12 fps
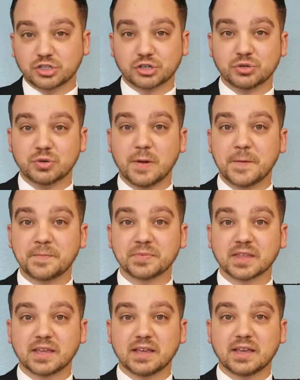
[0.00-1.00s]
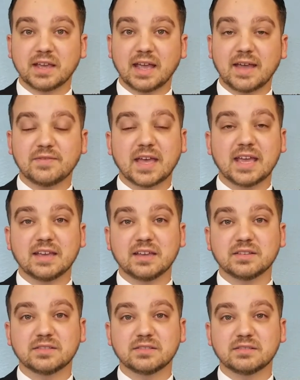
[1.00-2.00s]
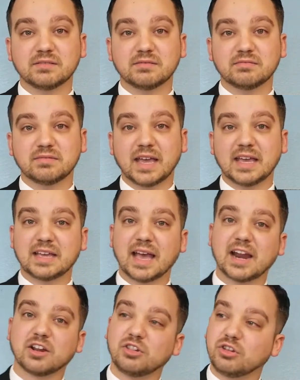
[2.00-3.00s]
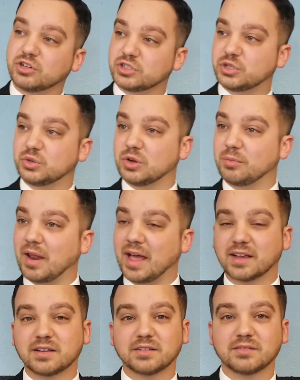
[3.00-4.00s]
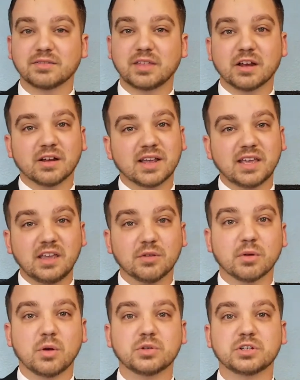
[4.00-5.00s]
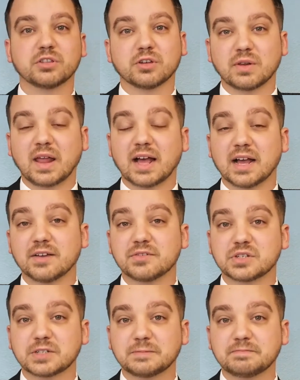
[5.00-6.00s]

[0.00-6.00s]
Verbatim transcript: to and they, they kind of look to them like they're a hero to their lives.